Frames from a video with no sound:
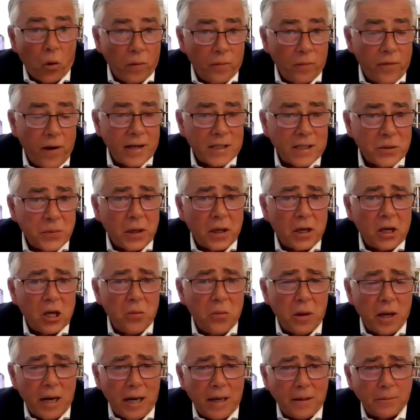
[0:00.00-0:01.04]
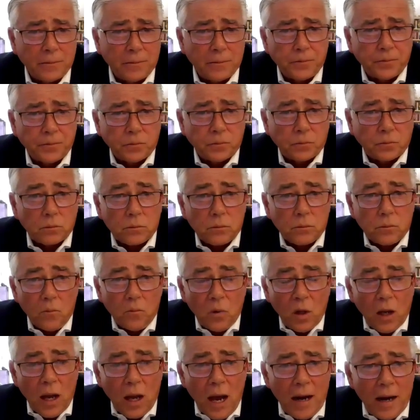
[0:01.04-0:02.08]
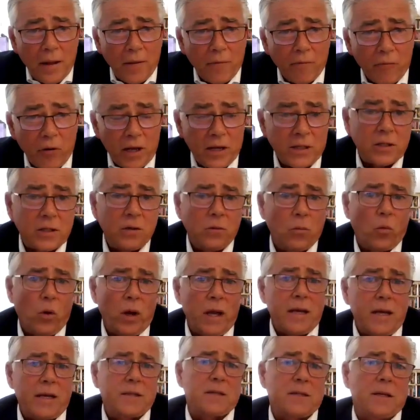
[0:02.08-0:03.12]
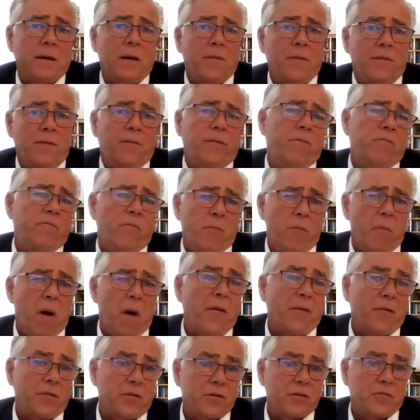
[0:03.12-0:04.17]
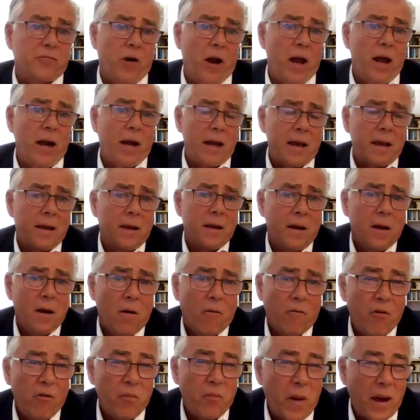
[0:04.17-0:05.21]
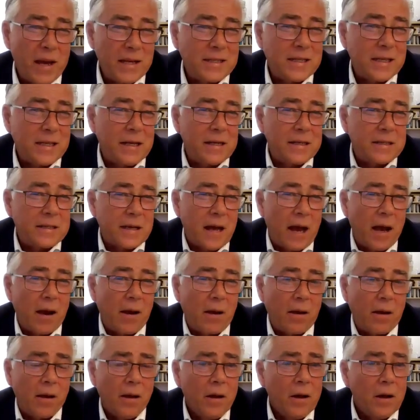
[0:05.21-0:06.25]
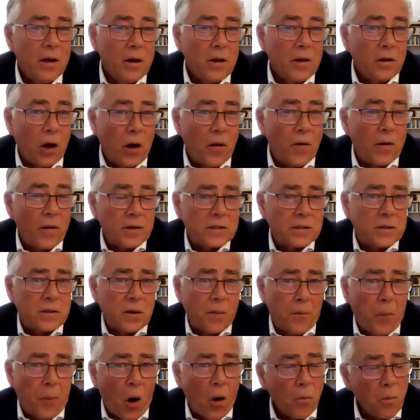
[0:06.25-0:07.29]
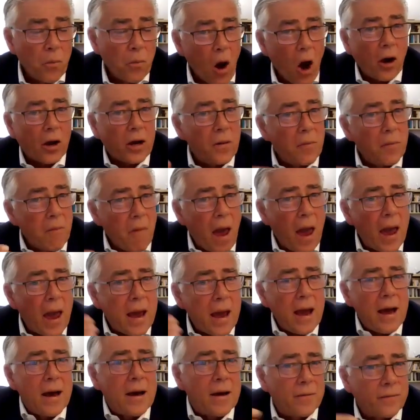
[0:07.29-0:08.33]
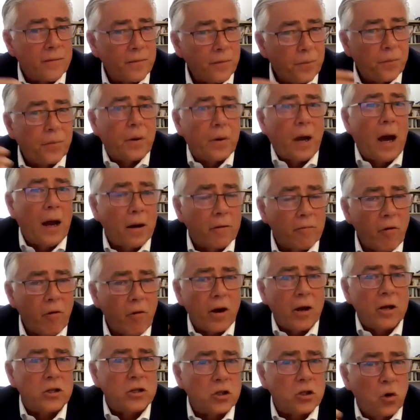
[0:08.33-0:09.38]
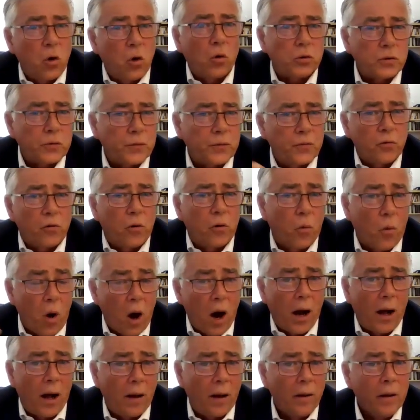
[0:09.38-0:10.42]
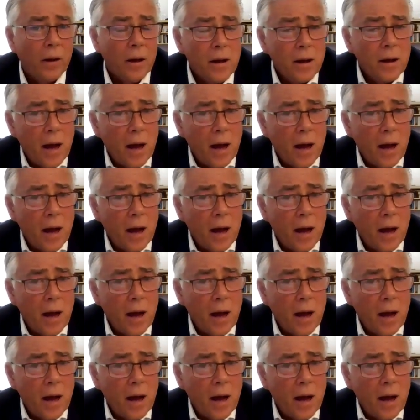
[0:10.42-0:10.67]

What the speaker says: investment committee, and in recent weeks and months, really, we're basically saying, the bond market may have kind of run its course for a while,